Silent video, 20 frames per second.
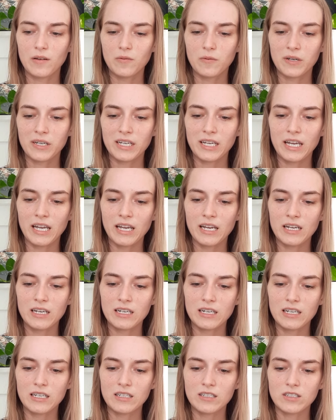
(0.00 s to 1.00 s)
We can
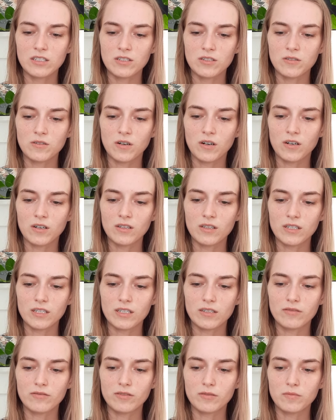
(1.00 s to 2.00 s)
and do all
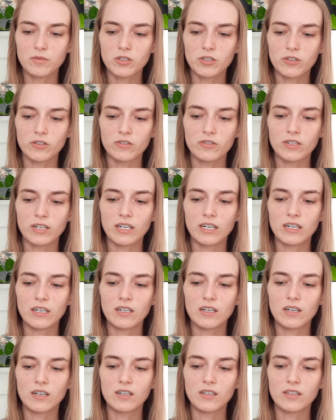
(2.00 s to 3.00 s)
learn from
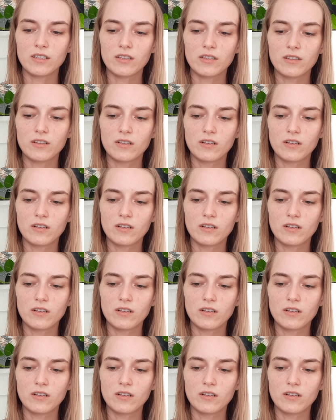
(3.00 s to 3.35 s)
children all